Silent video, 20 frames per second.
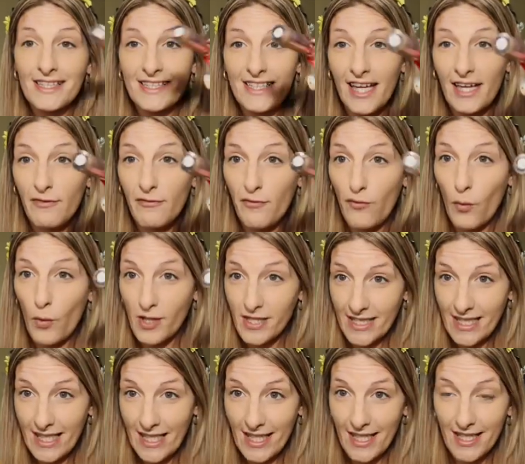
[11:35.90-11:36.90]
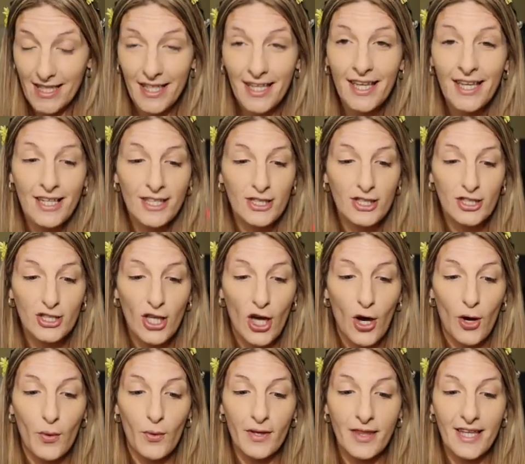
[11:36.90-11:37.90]
C14.
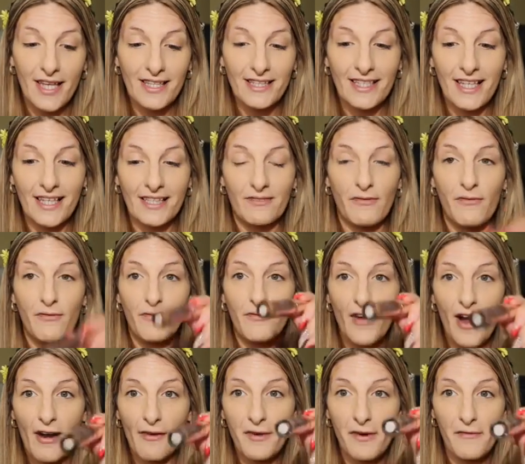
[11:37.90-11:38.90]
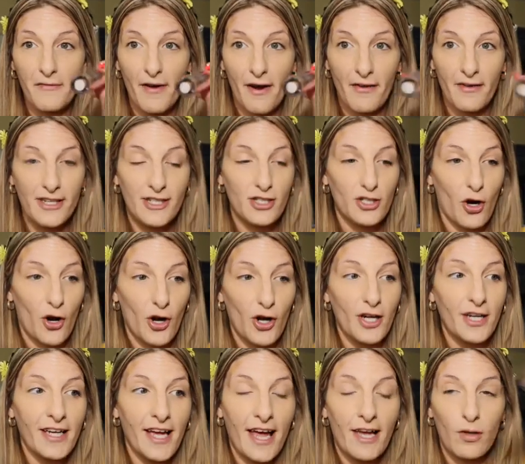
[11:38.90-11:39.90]
So this is very, very
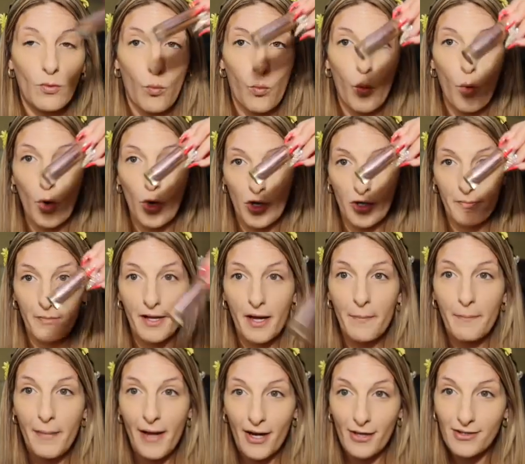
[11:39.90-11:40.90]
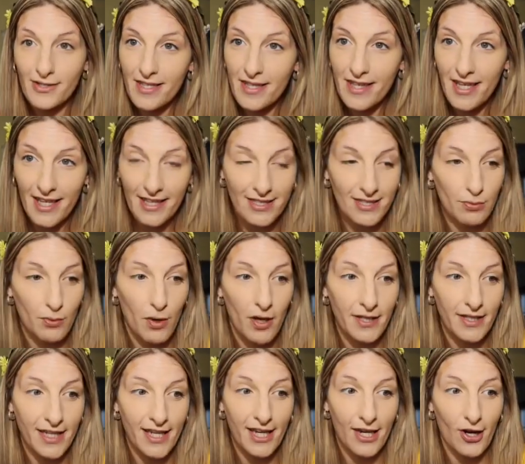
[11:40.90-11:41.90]
dark and warm compared to this
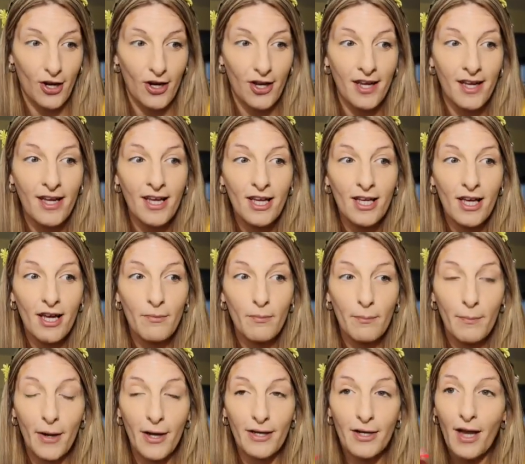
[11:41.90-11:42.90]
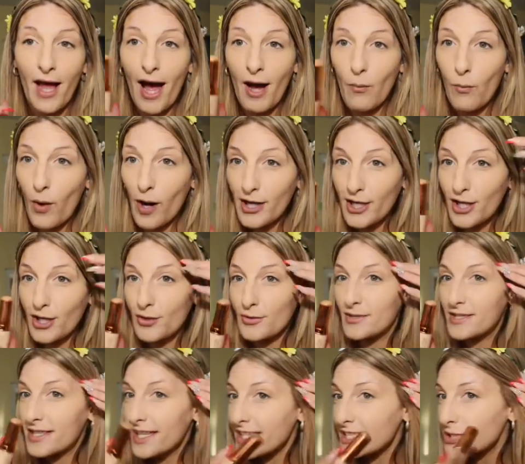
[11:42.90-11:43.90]
one here. But I wanna
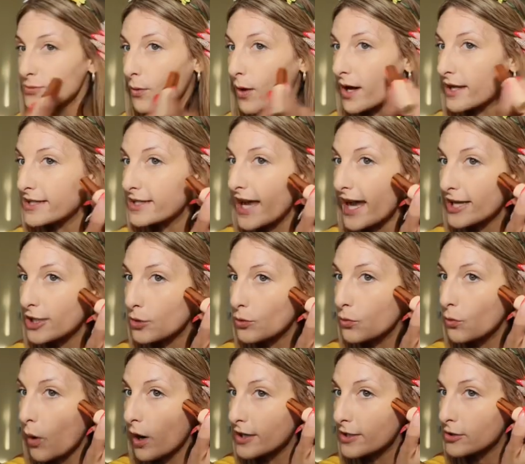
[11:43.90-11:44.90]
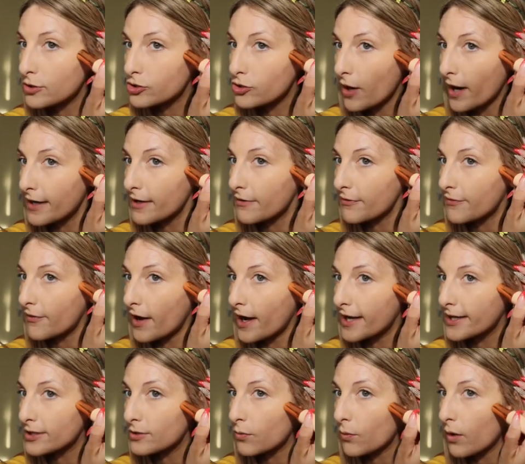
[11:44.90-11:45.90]
use this one and you wanna try to
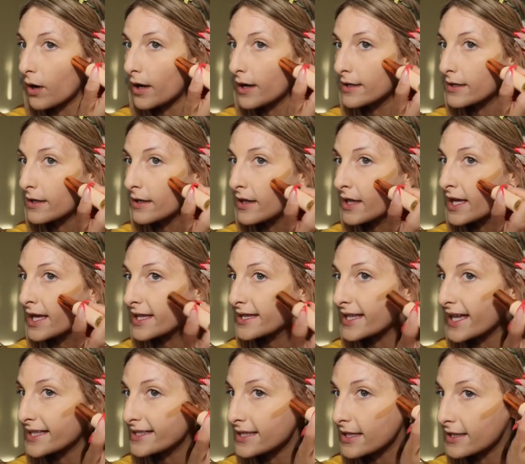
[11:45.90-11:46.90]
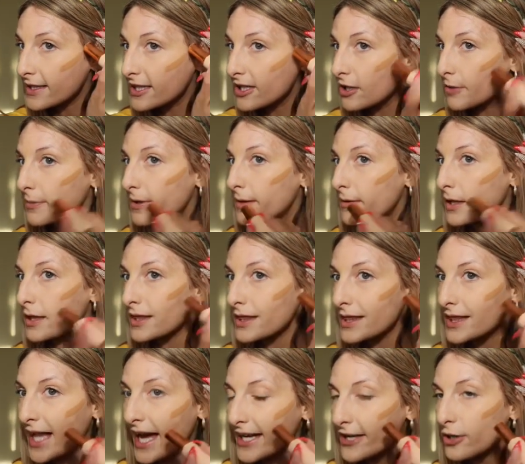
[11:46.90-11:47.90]
find one that's a little bit
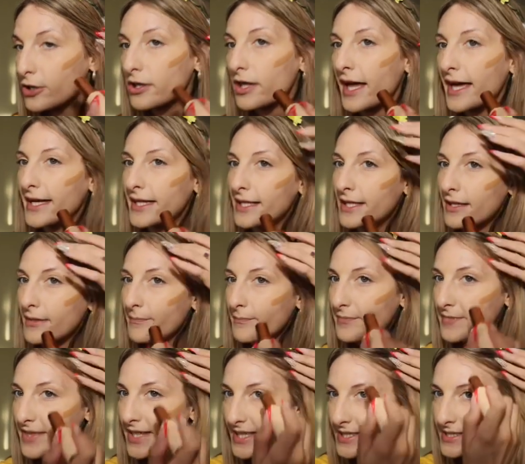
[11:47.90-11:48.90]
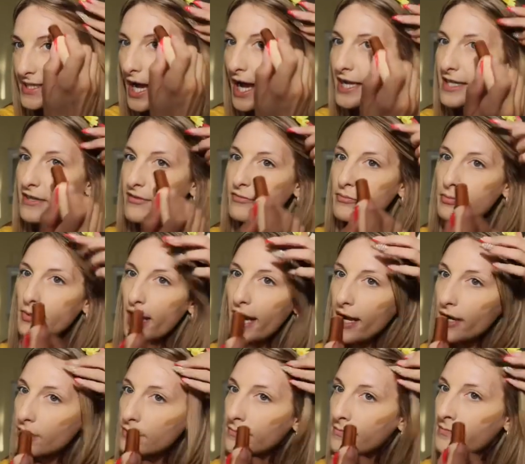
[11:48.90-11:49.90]
lighter like this kind of
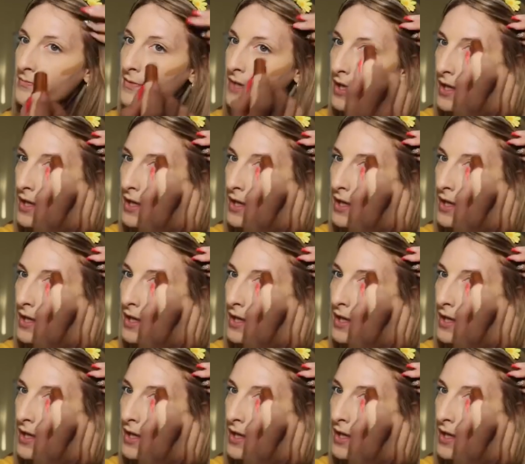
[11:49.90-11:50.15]
brown